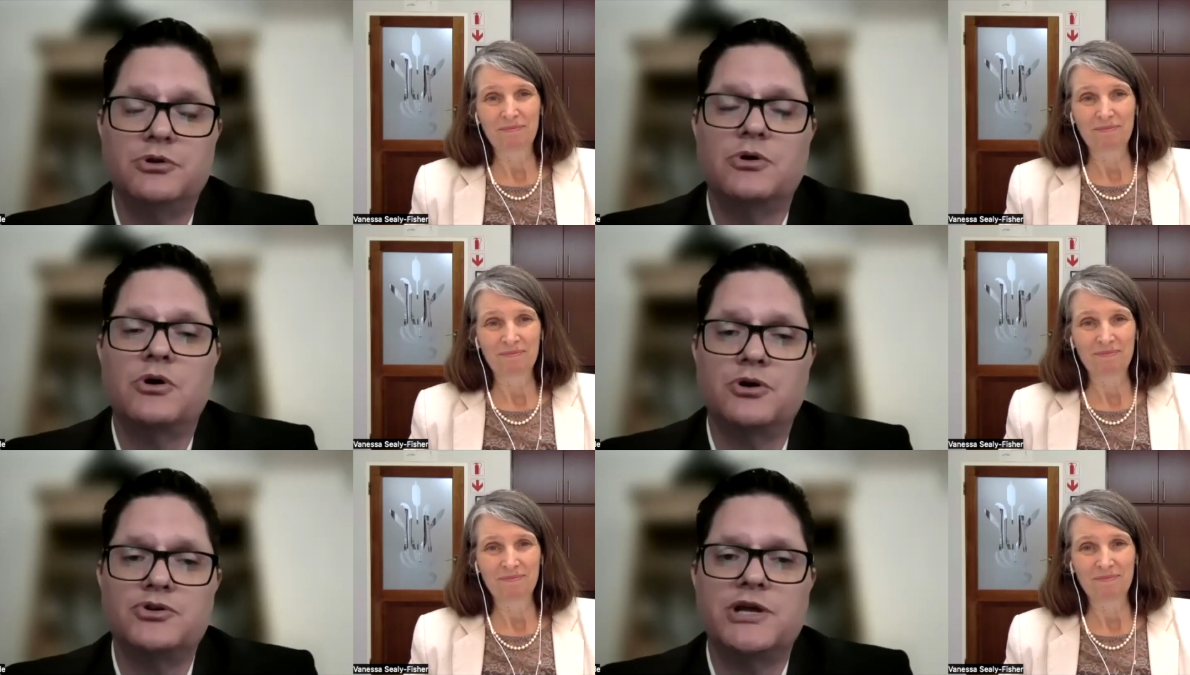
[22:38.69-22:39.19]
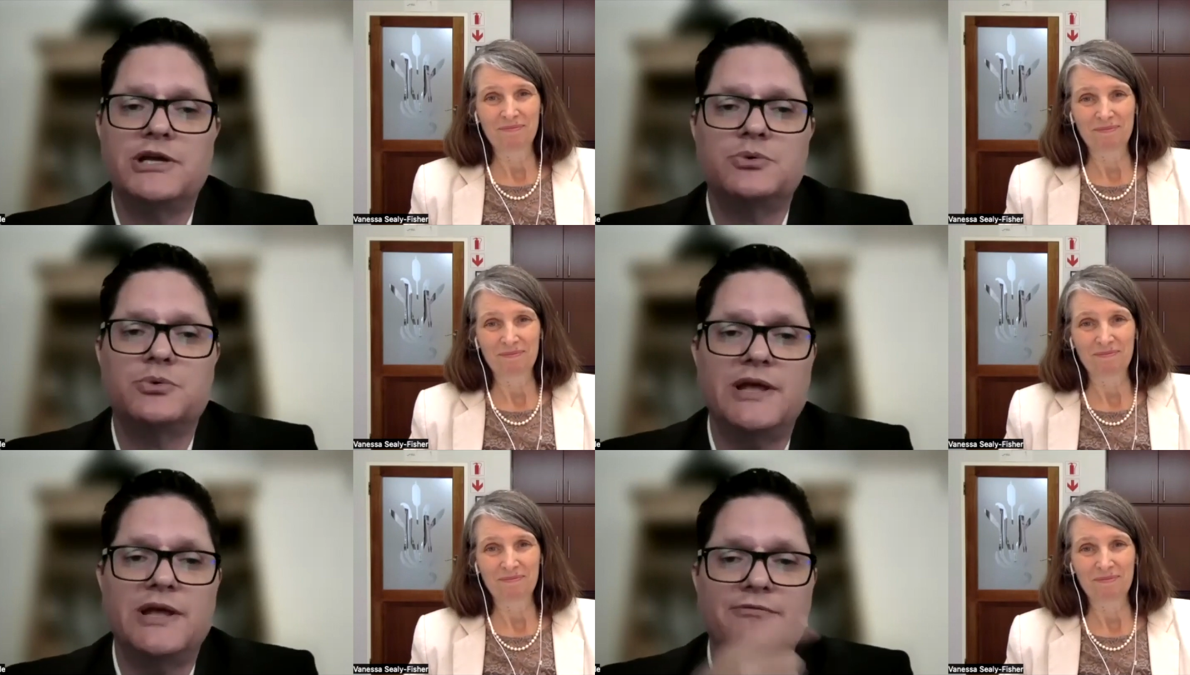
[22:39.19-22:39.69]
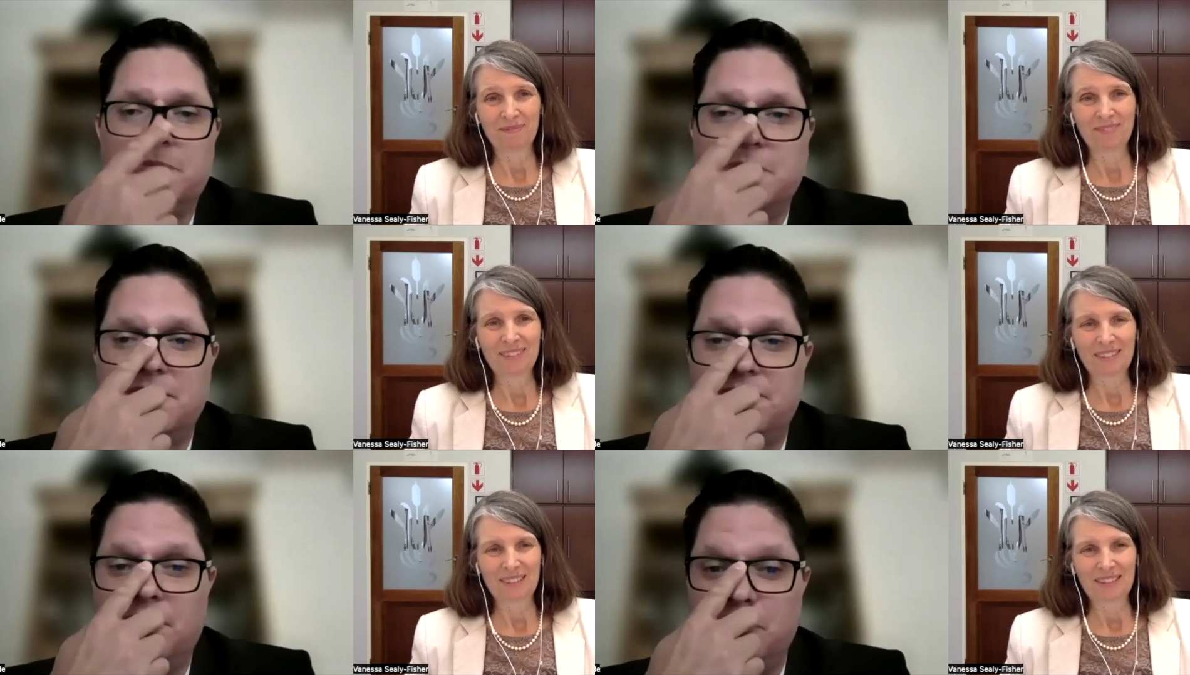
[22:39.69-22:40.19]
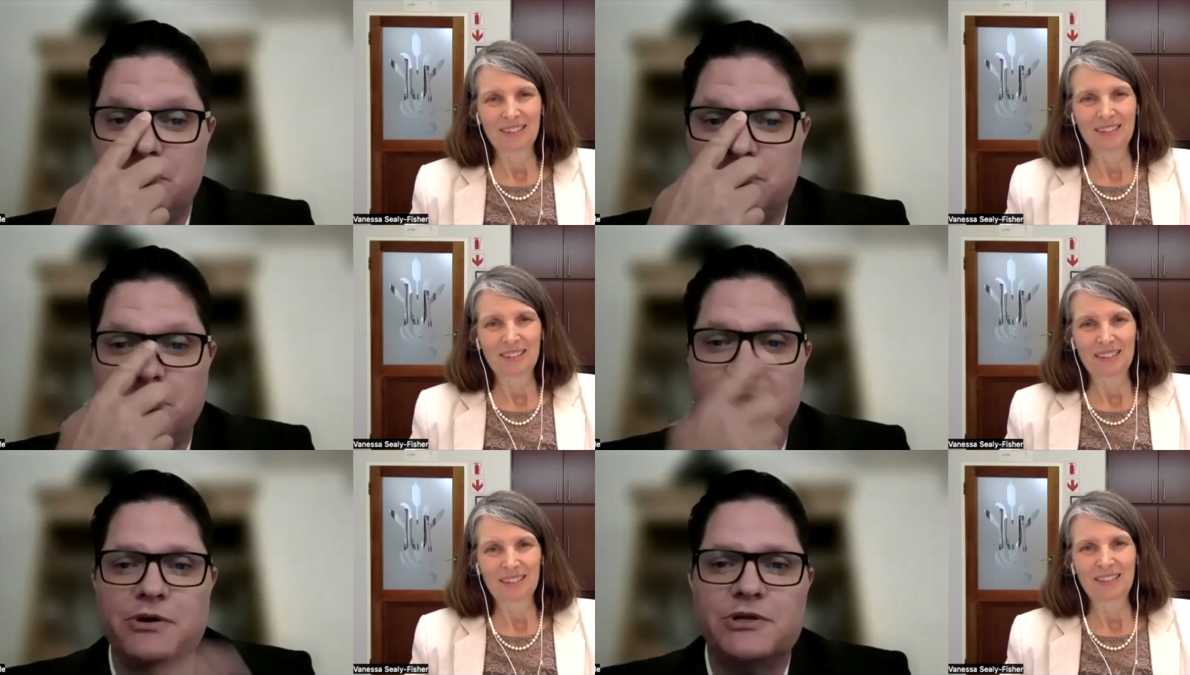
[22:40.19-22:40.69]
Speaker 1: Your contractor would have to be very
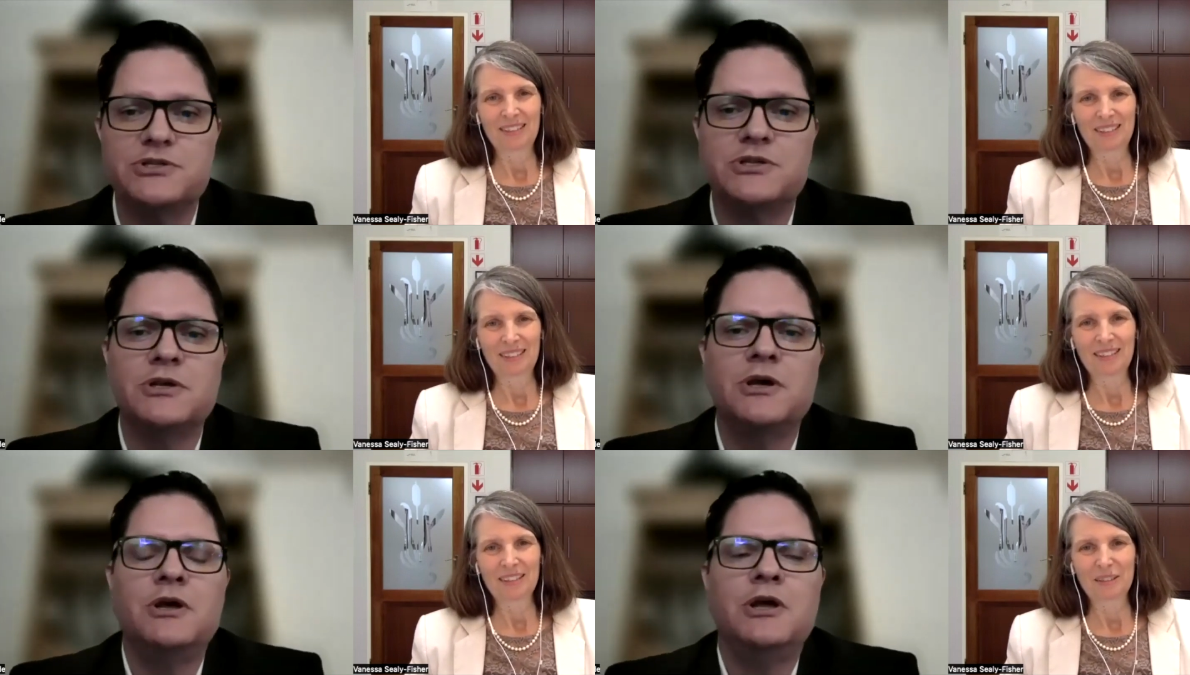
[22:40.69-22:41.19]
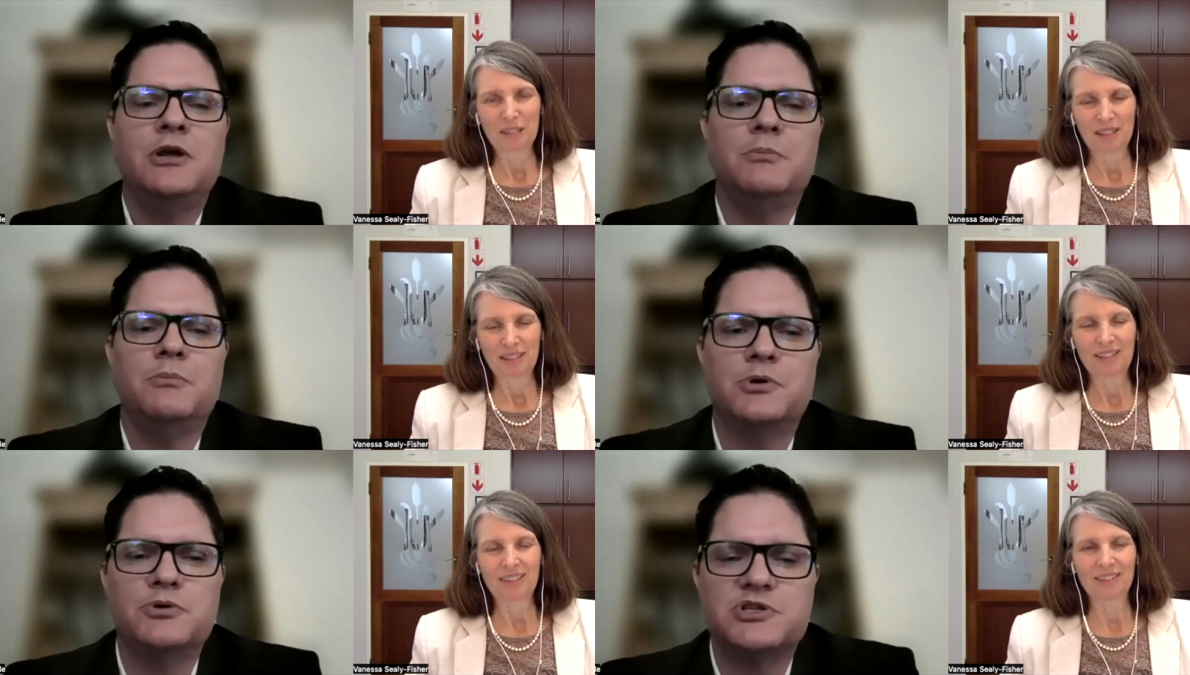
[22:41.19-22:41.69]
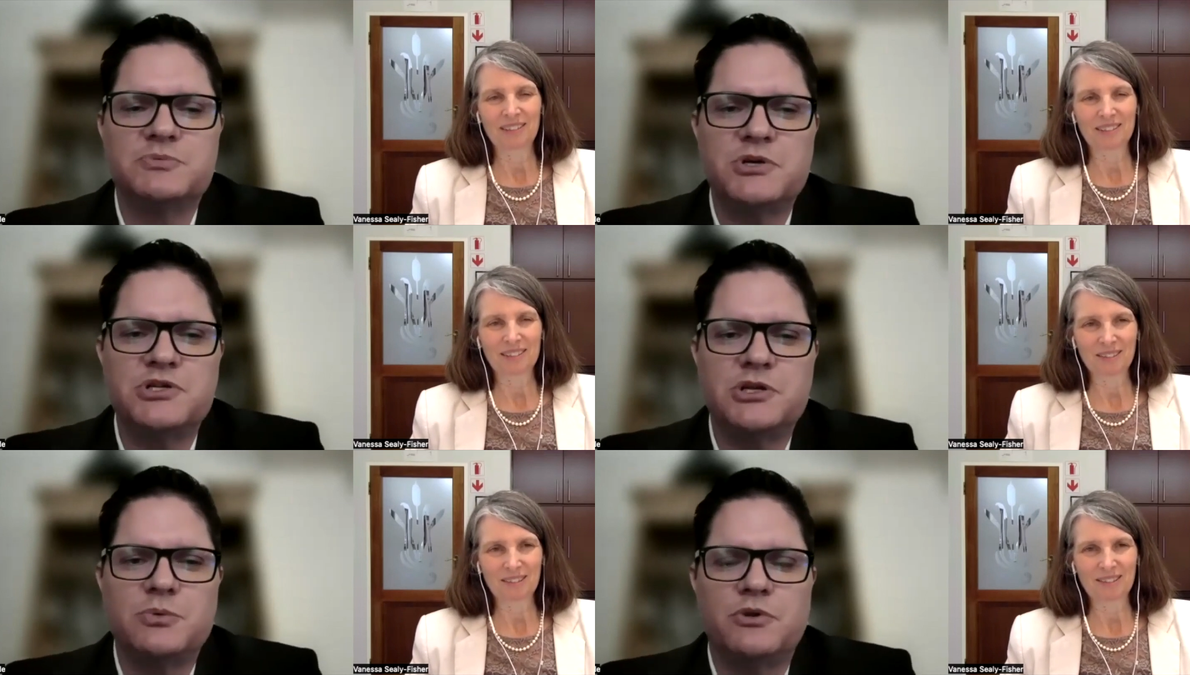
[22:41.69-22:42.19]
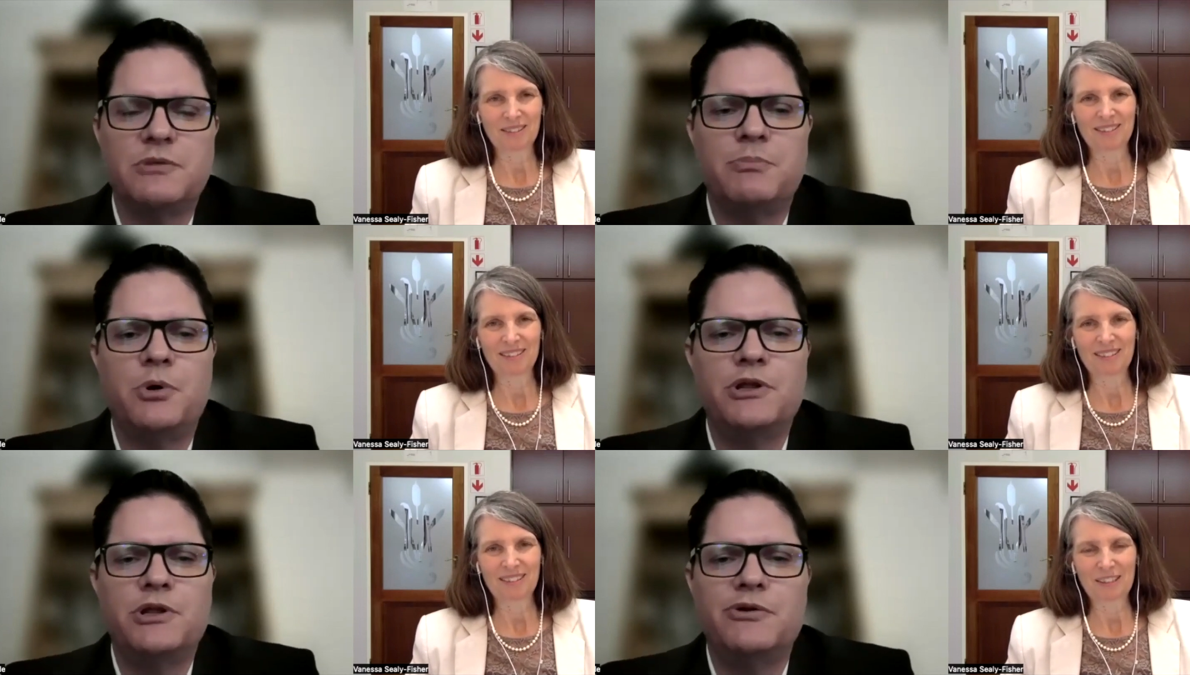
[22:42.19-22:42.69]
experienced because especially with
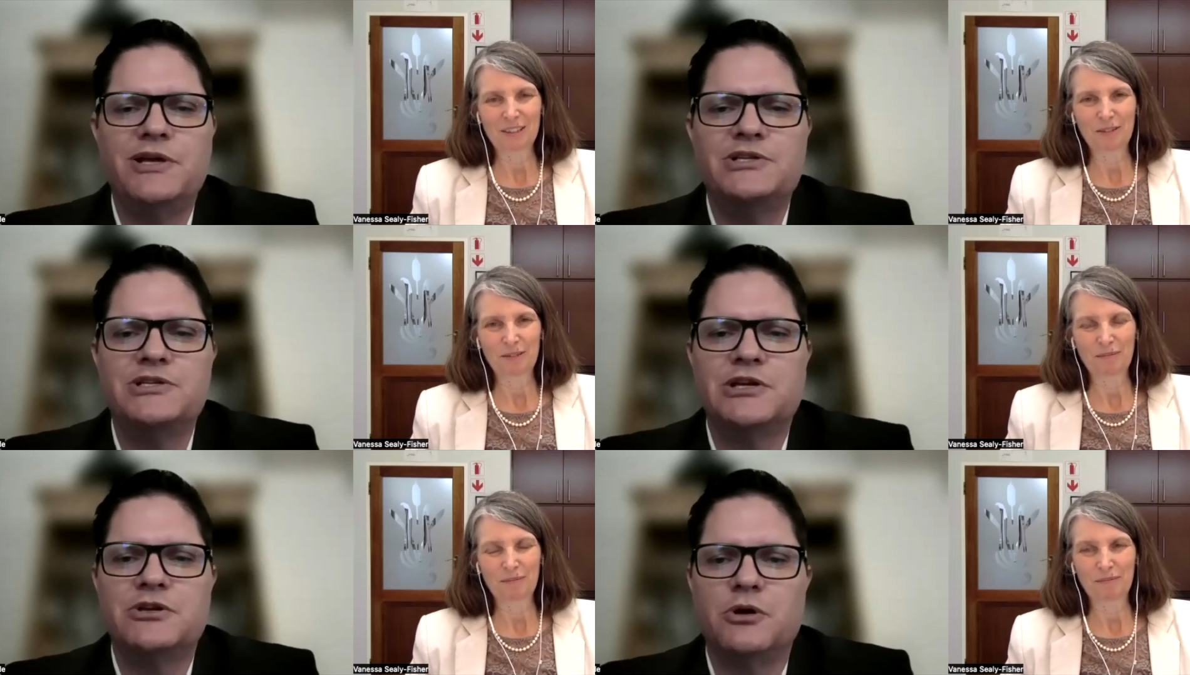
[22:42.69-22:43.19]
the polyurea